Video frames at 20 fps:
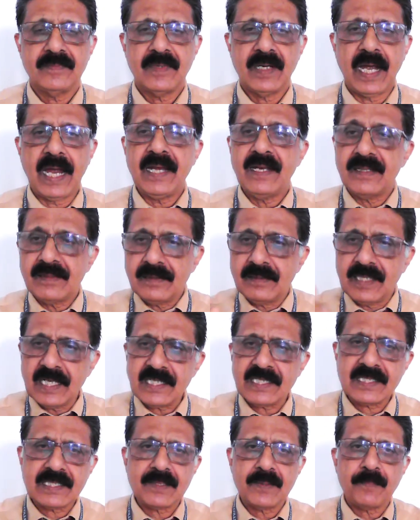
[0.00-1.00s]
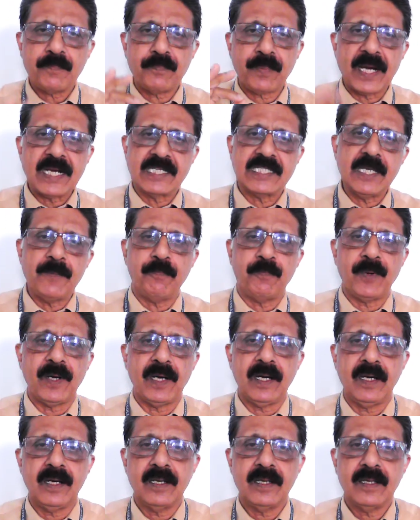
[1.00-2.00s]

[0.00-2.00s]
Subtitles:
And this principle